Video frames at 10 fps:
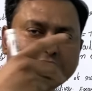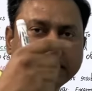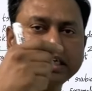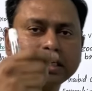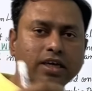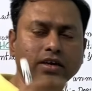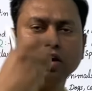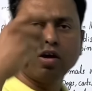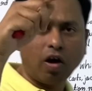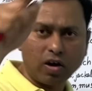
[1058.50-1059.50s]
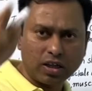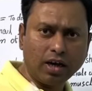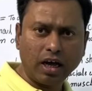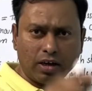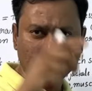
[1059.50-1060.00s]
injection or
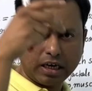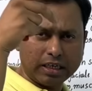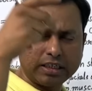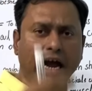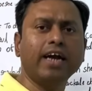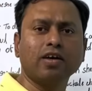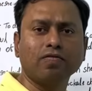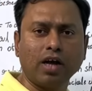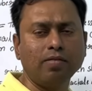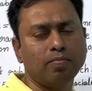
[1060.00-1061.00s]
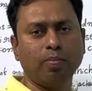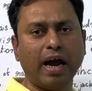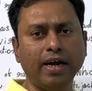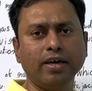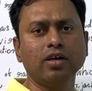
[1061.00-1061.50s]
the site of the
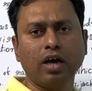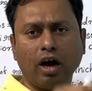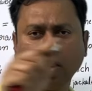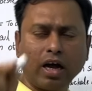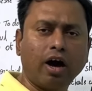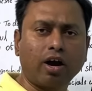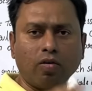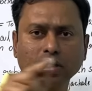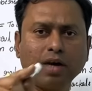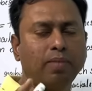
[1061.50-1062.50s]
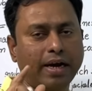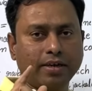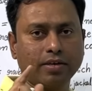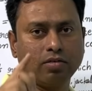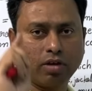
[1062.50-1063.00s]
bite or around the
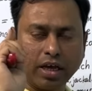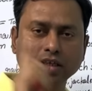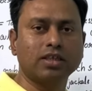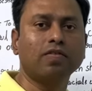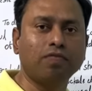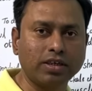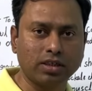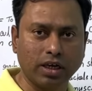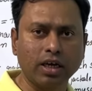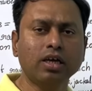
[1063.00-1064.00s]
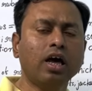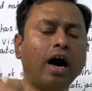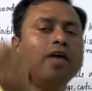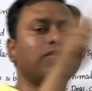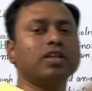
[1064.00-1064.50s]
bite. Okay, this is the first thing.
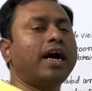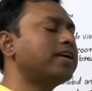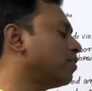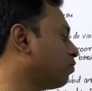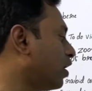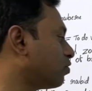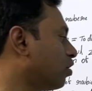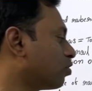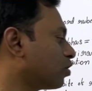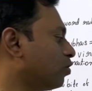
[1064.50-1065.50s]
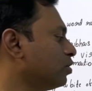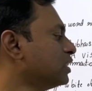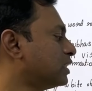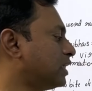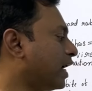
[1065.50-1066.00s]
After that, what you have to
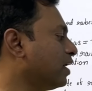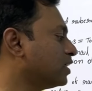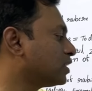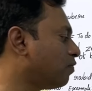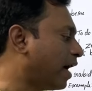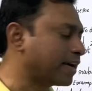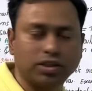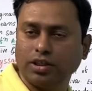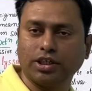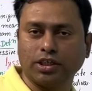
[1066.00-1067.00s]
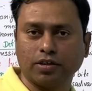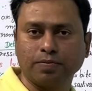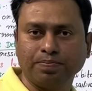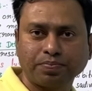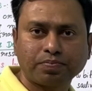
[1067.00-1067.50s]
give? Second is the vaccinations.
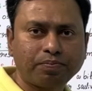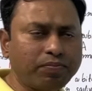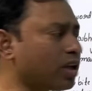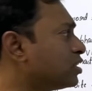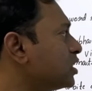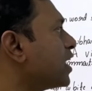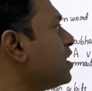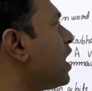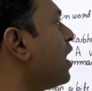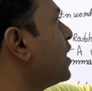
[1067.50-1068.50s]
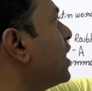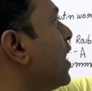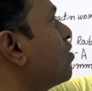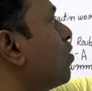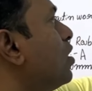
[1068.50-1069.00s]
Second, already
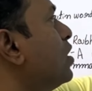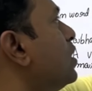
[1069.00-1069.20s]
I told,